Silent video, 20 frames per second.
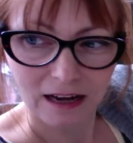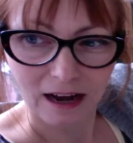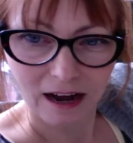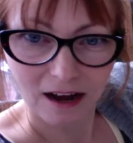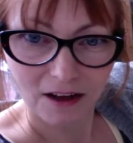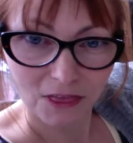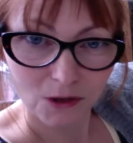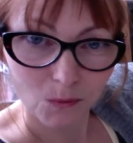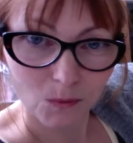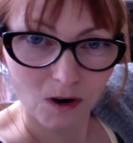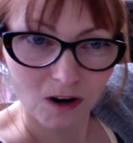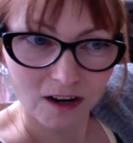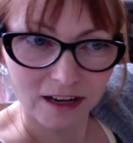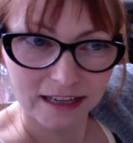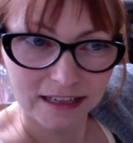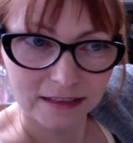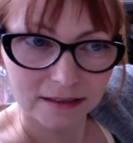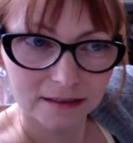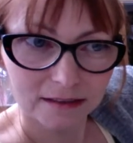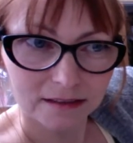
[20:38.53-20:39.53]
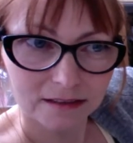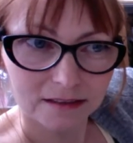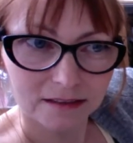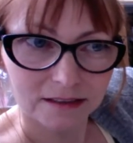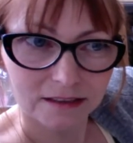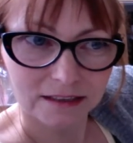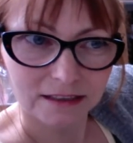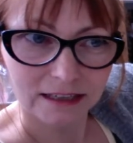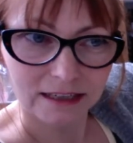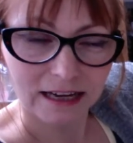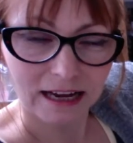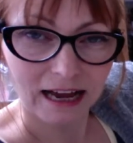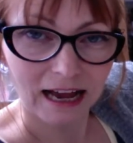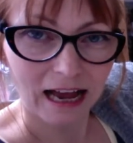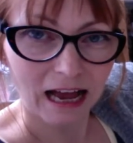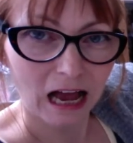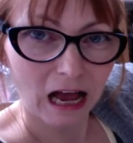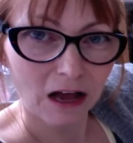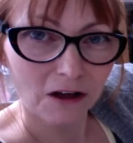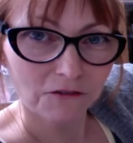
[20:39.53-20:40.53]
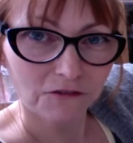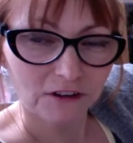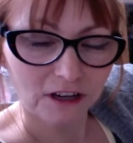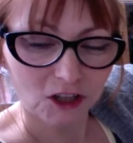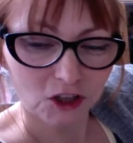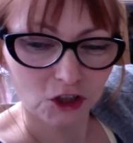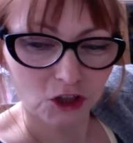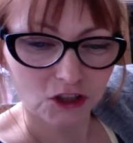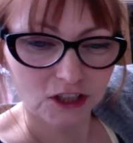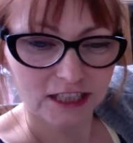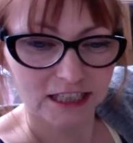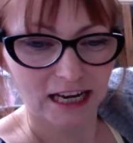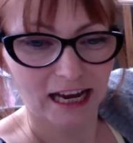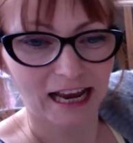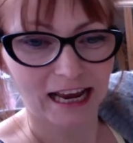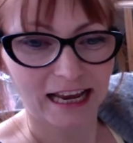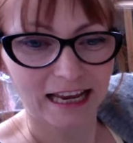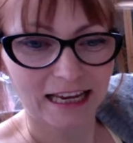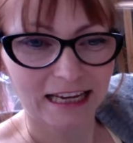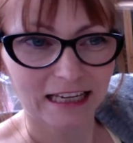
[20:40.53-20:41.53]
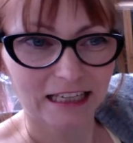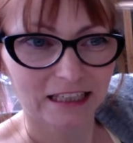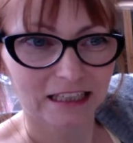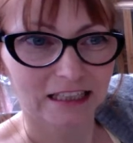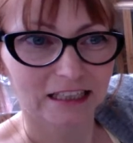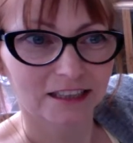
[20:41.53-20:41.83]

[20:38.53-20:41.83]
Otherwise, have a good day,